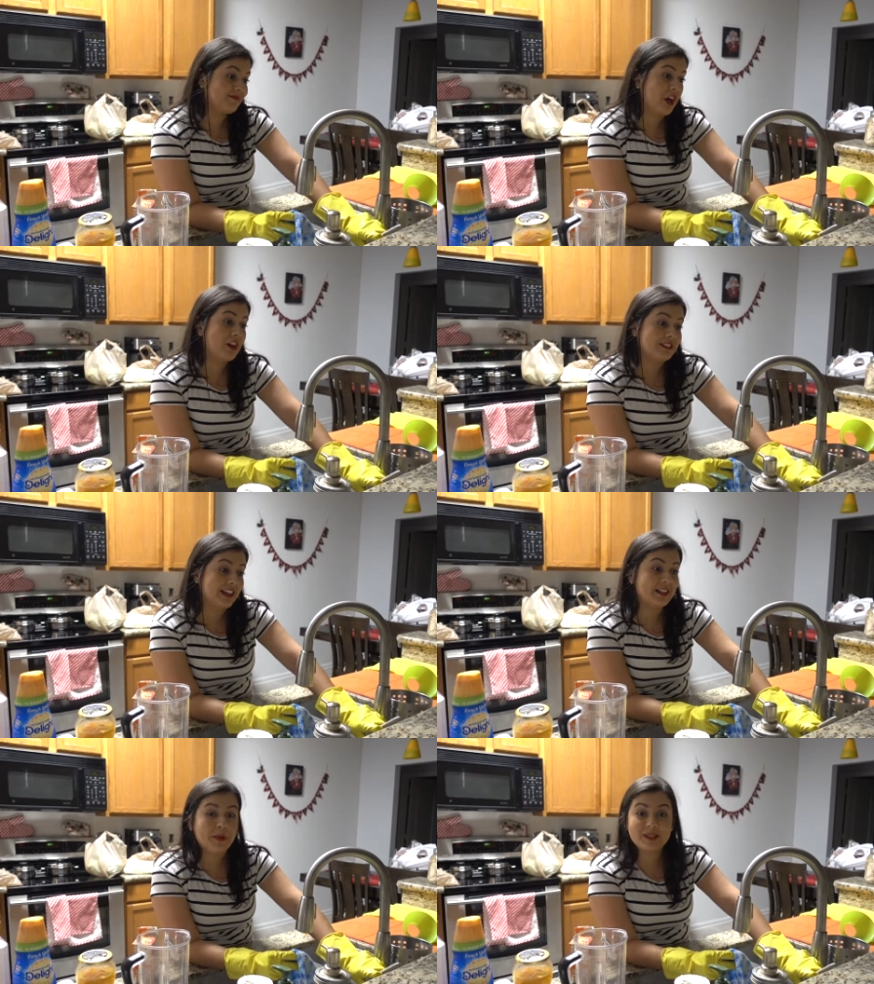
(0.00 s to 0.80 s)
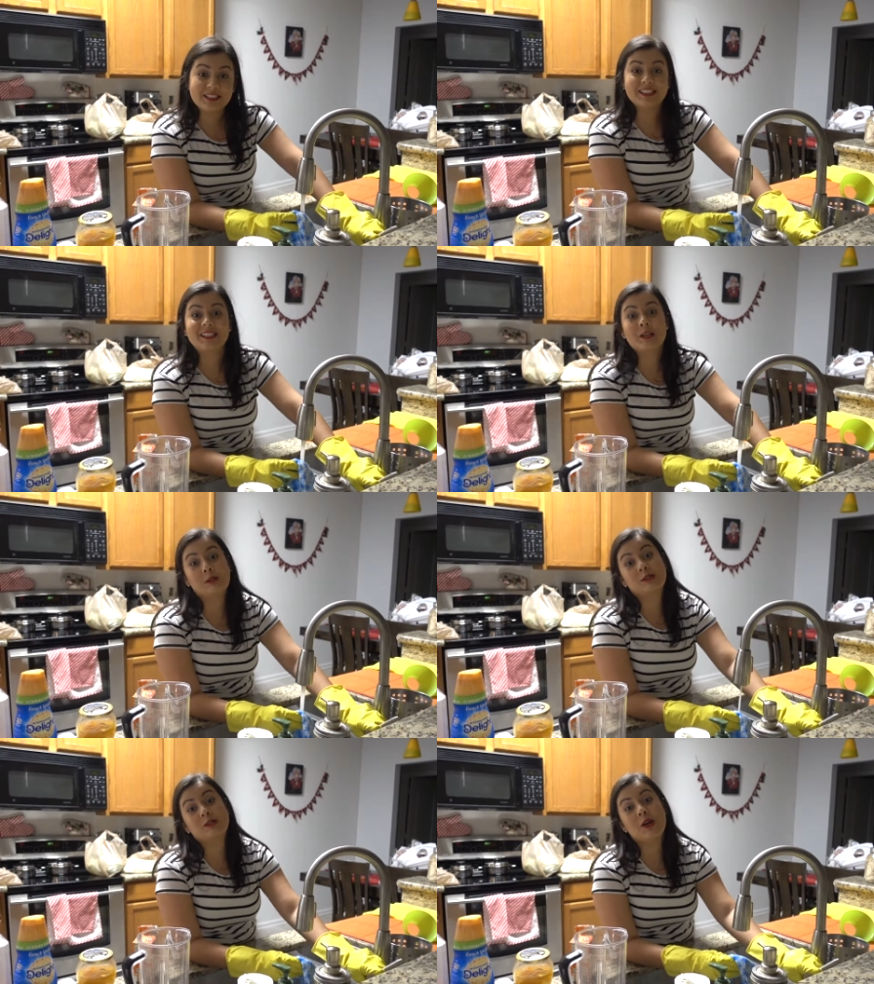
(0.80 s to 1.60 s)
on a daily
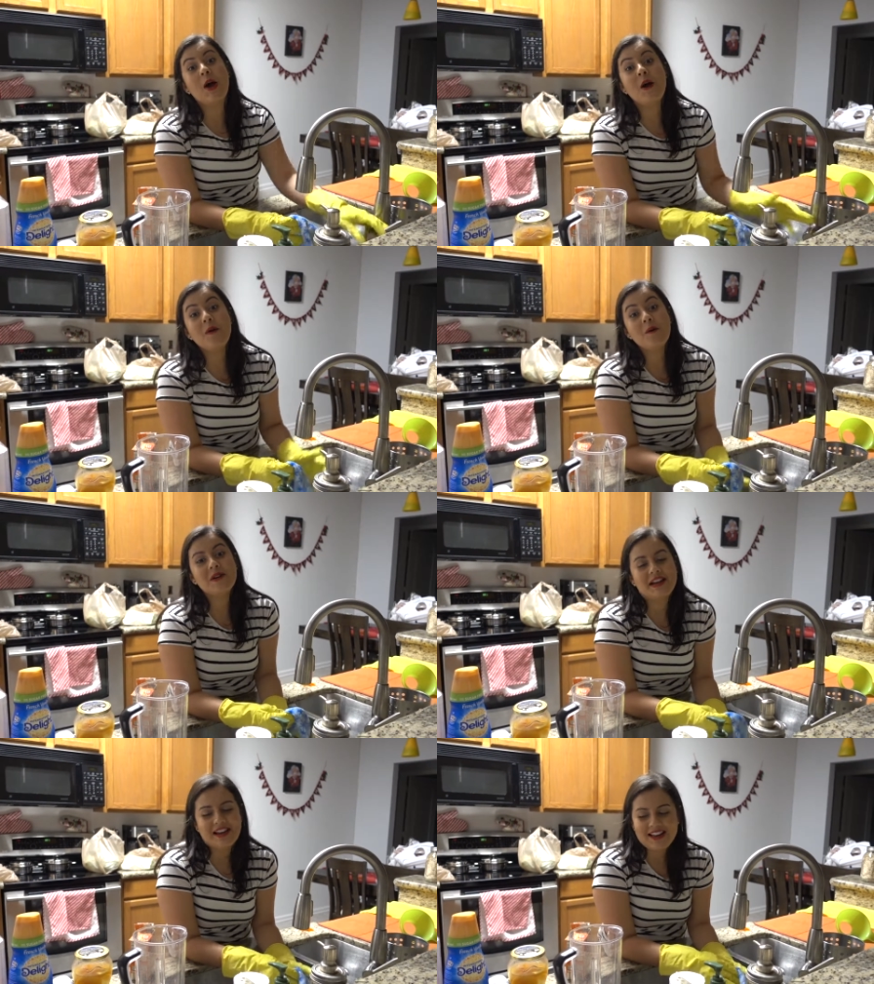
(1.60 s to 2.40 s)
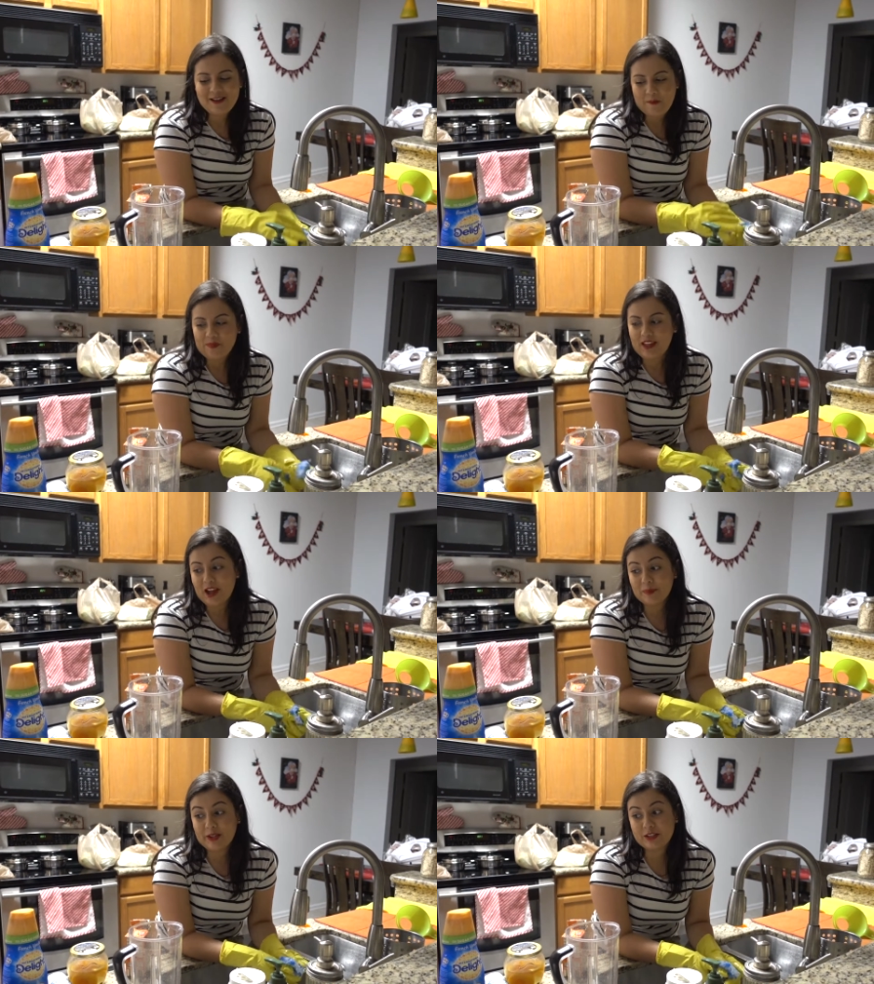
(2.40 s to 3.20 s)
basis. So
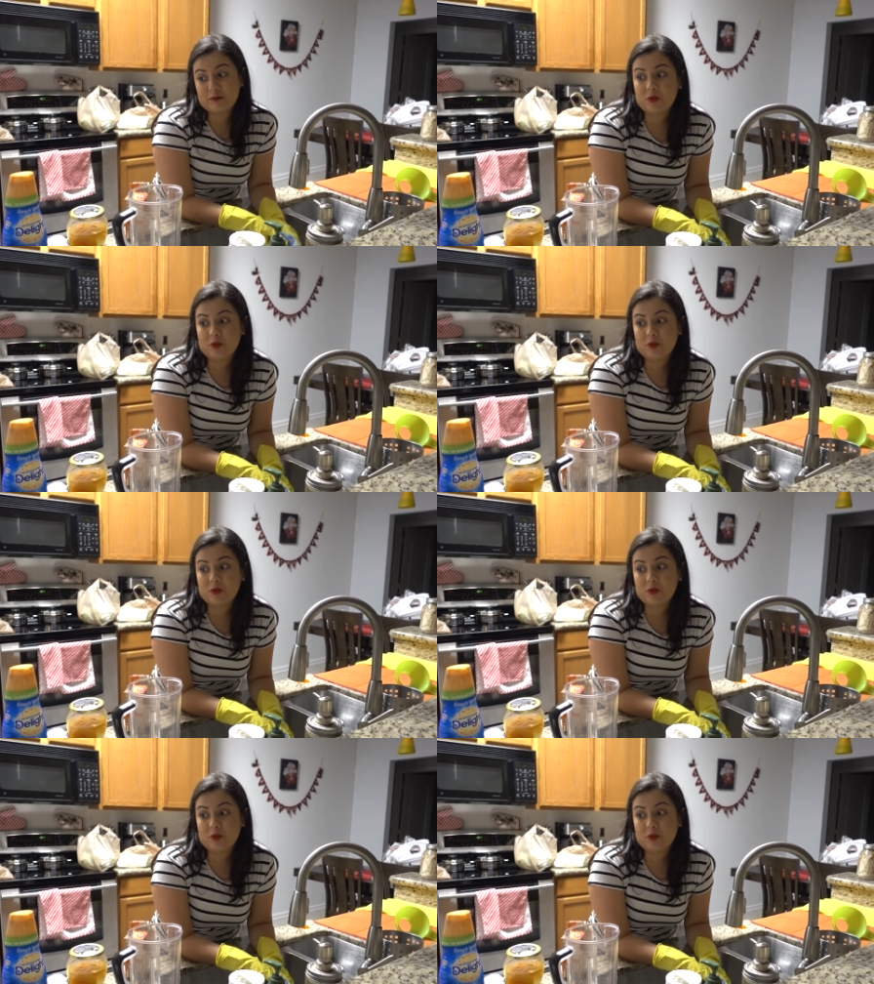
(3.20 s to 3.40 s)
I bought